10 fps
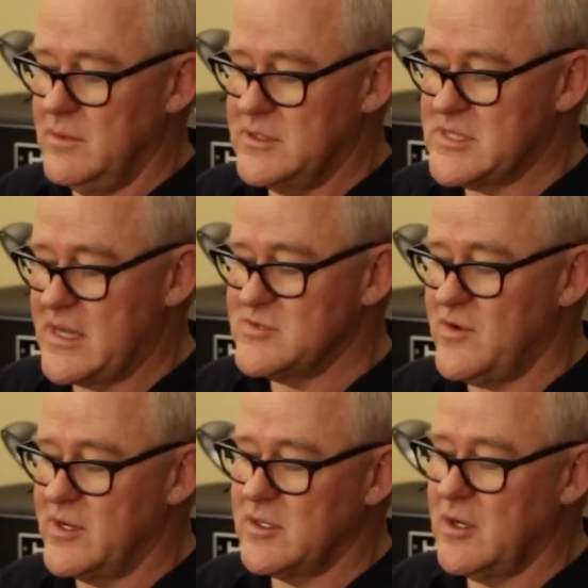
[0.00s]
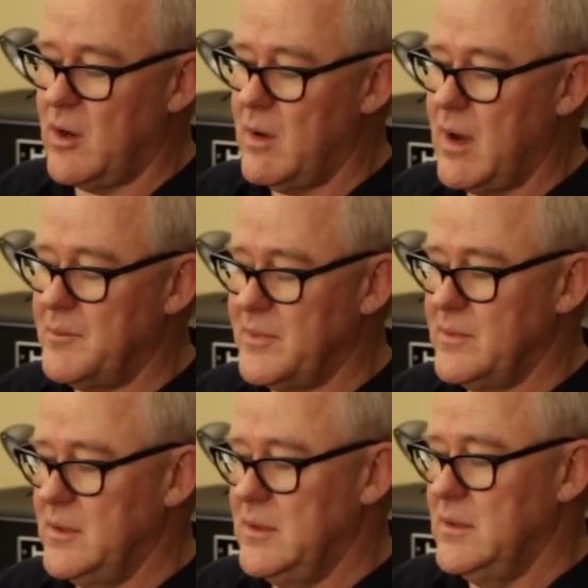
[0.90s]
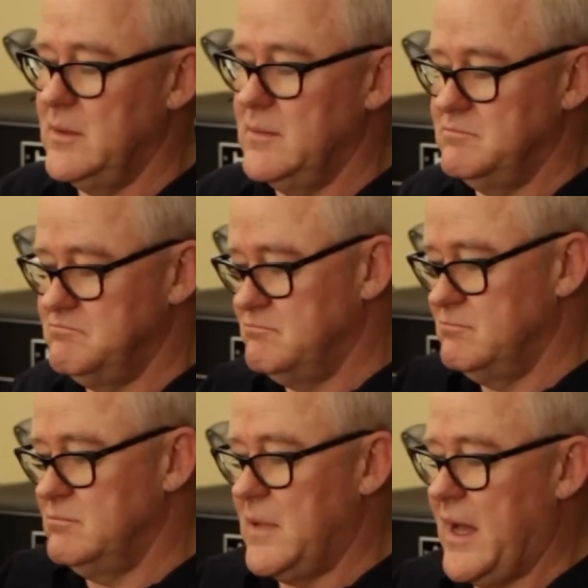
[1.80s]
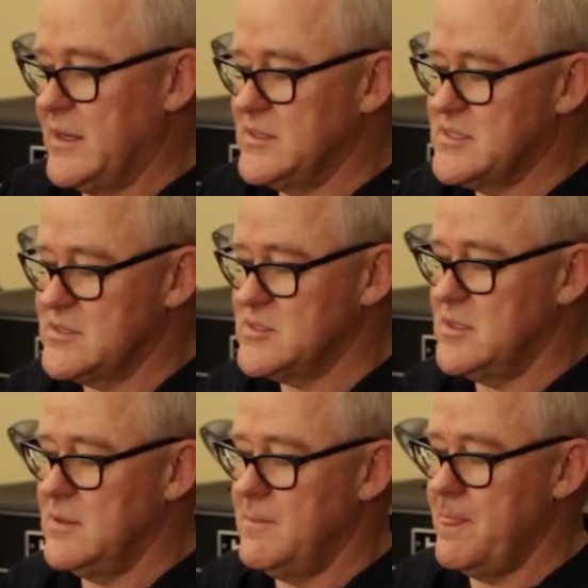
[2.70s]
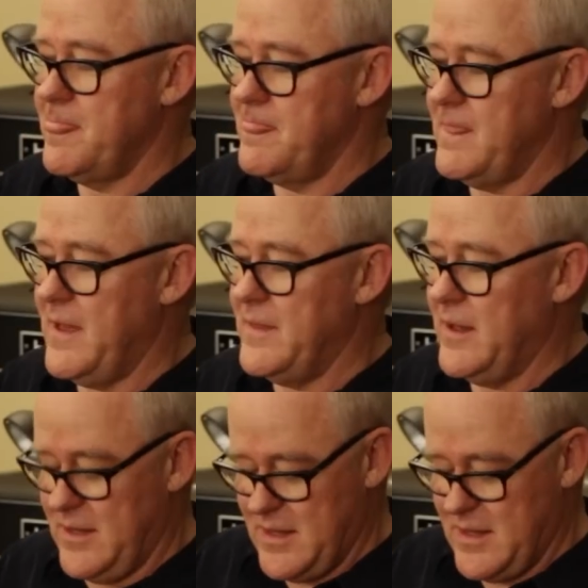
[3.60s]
it's satisfying to go up, add intensity, and then